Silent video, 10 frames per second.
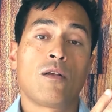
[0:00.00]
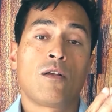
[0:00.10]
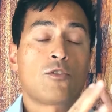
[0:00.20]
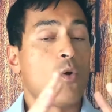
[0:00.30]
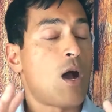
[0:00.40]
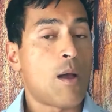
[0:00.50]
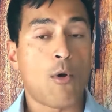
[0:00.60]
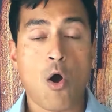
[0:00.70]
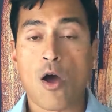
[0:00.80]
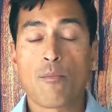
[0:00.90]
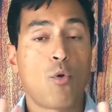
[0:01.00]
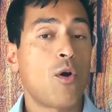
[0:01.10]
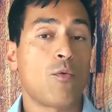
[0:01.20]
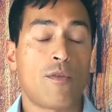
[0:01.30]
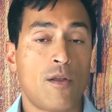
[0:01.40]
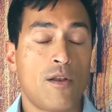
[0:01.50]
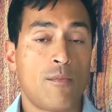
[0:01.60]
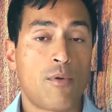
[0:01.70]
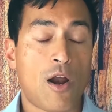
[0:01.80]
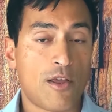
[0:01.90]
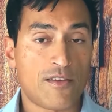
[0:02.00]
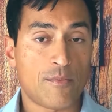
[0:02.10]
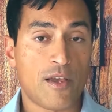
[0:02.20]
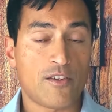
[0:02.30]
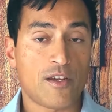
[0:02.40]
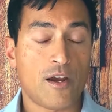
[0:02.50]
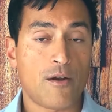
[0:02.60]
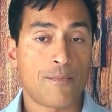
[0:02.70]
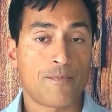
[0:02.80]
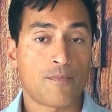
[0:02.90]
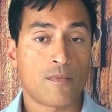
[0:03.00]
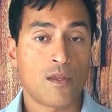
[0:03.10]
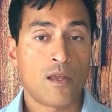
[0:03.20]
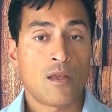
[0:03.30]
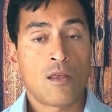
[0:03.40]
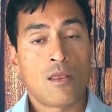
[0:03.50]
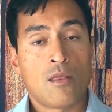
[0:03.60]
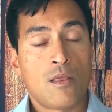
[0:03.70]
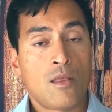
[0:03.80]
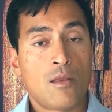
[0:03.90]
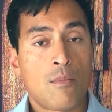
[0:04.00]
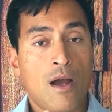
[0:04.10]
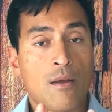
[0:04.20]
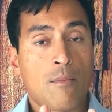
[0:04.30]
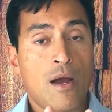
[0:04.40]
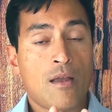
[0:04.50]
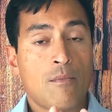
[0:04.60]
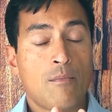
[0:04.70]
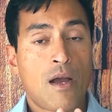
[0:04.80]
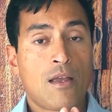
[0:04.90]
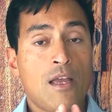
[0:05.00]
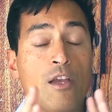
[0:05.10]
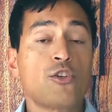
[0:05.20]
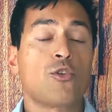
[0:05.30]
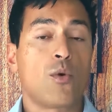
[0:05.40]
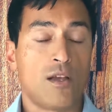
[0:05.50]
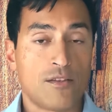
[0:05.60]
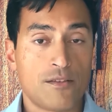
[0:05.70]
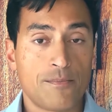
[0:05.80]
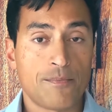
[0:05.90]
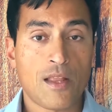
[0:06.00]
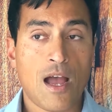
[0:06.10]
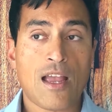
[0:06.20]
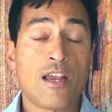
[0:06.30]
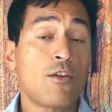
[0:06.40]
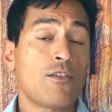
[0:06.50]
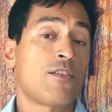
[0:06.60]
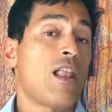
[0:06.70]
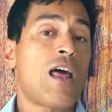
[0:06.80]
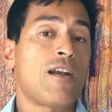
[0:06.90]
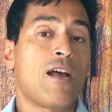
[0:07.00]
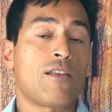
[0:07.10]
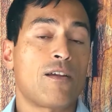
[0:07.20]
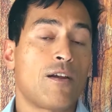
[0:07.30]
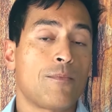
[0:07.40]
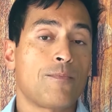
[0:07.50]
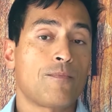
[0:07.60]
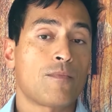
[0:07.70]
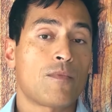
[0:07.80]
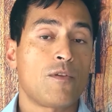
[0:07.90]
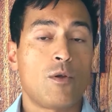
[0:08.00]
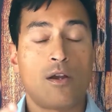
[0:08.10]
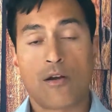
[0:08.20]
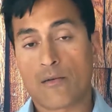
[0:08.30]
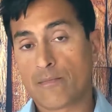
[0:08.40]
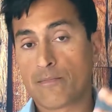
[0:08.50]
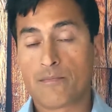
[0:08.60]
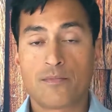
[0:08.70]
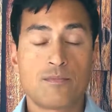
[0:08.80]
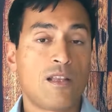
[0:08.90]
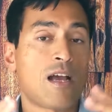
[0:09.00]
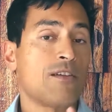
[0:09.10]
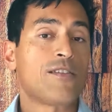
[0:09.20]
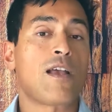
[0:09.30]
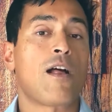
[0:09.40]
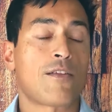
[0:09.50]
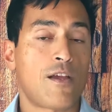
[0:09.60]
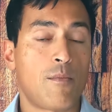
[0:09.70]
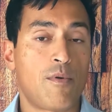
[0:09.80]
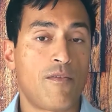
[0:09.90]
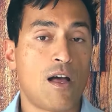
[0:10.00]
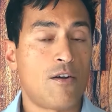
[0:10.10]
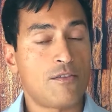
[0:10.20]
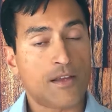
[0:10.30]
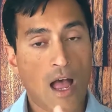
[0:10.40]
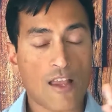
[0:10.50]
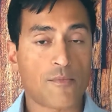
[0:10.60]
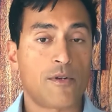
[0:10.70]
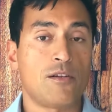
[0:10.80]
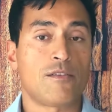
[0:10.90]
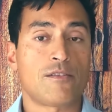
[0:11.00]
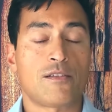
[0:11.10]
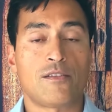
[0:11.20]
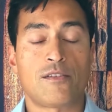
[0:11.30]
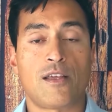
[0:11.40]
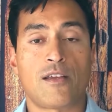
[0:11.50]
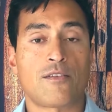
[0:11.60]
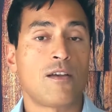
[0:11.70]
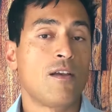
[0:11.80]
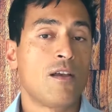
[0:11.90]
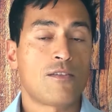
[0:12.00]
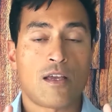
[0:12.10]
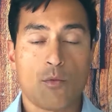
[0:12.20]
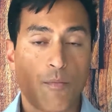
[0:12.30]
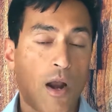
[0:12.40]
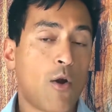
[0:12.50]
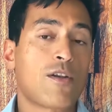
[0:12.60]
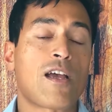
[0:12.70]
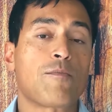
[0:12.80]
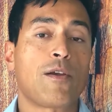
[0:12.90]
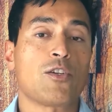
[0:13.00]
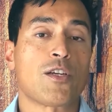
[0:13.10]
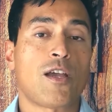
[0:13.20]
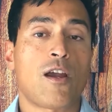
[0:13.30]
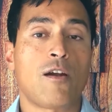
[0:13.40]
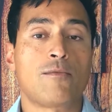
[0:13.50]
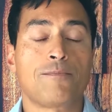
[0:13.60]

So I'm on board with prioritizing patient care. My, my, my issue is, I hear this a lot in healthcare. You hear legacy healthcare providers like hospitals and things saying prioritize patient care.